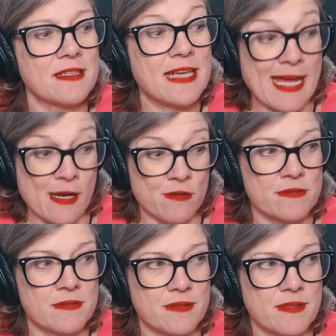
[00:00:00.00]
now
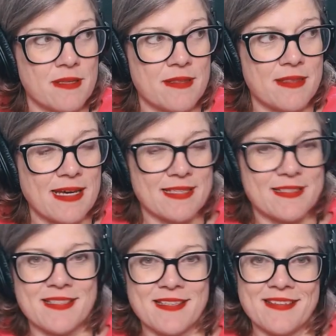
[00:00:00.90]

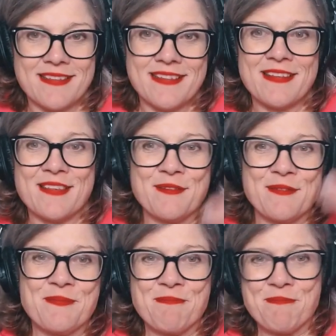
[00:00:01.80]
that the
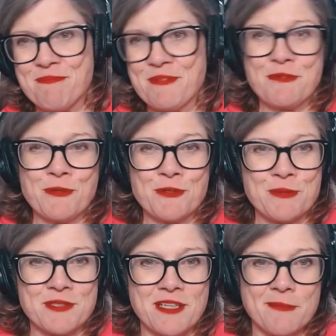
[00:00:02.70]
divorce
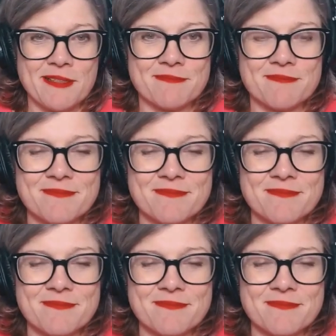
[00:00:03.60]
was coming